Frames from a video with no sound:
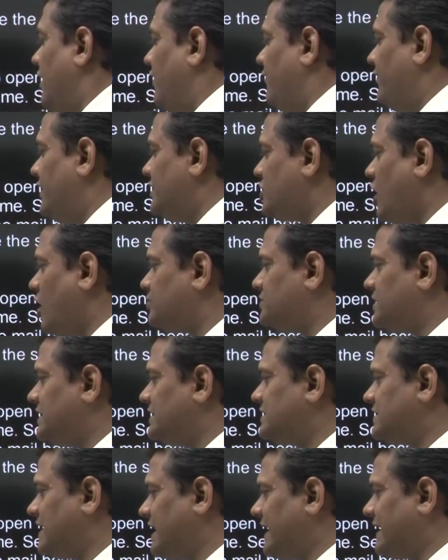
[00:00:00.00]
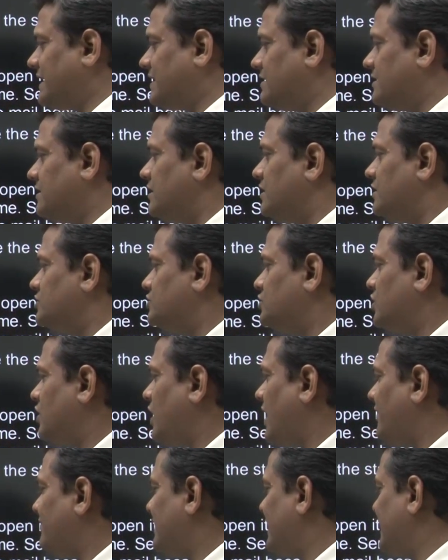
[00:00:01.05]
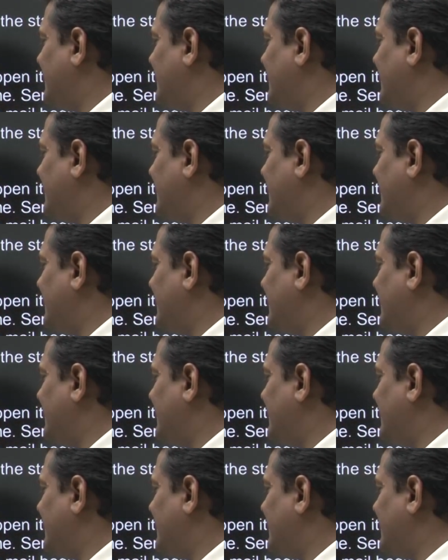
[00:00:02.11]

Which option is correct? So after